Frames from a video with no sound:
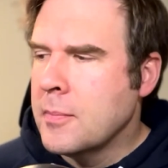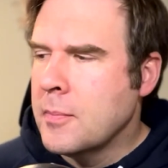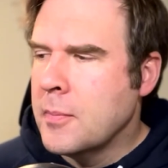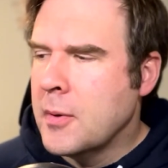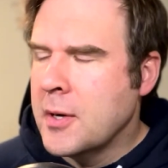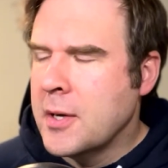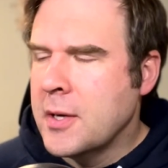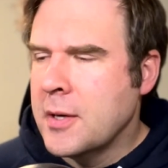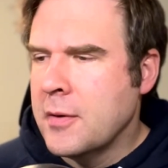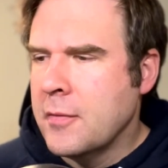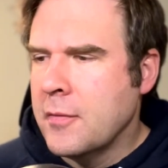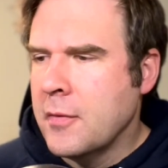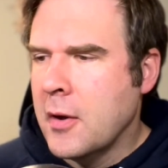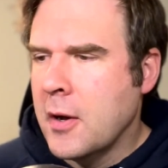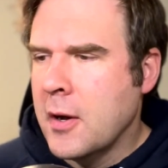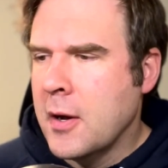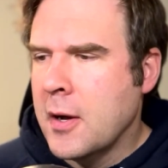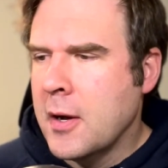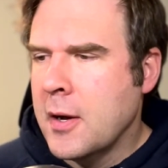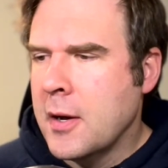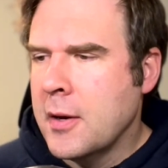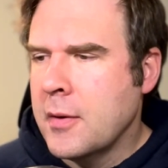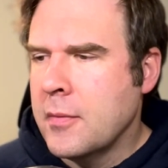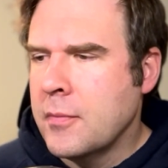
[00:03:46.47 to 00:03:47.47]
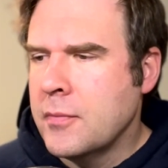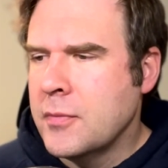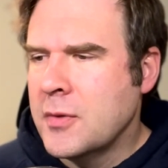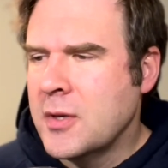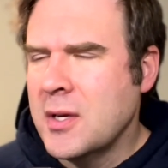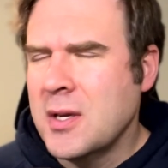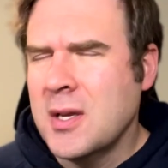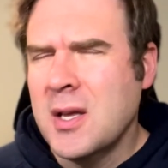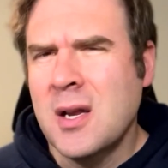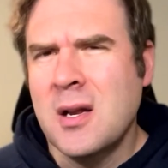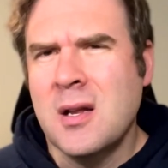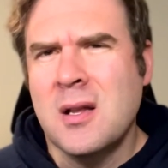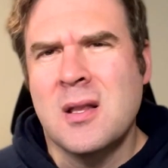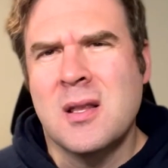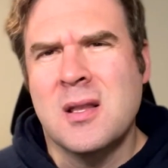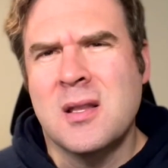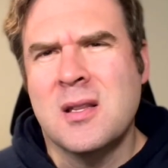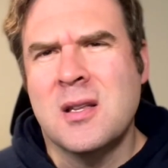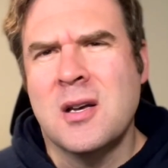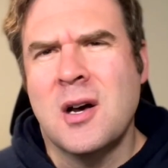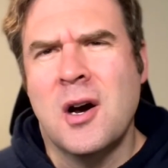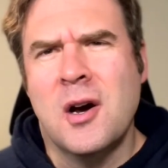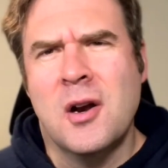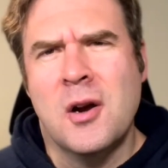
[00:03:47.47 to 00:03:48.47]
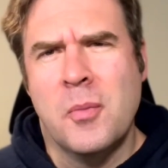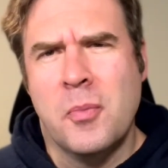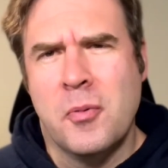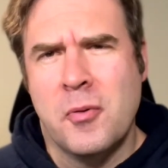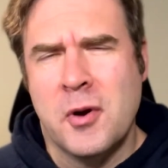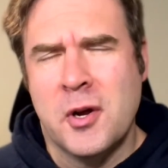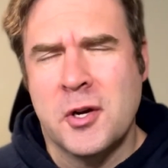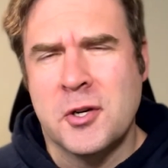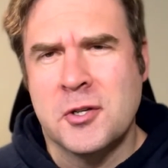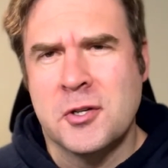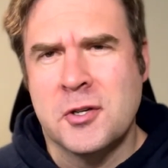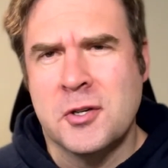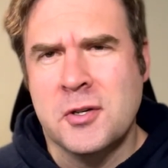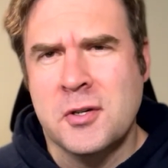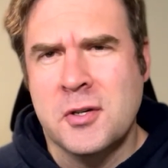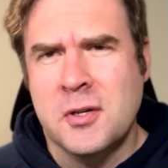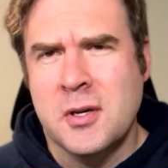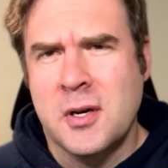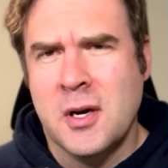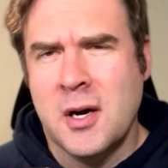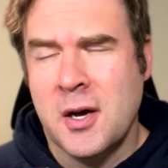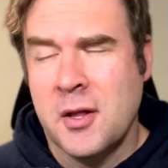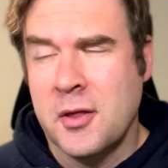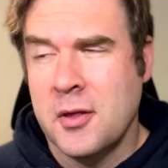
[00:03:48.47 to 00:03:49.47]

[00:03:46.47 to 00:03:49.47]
But didn't get a ton of pressure.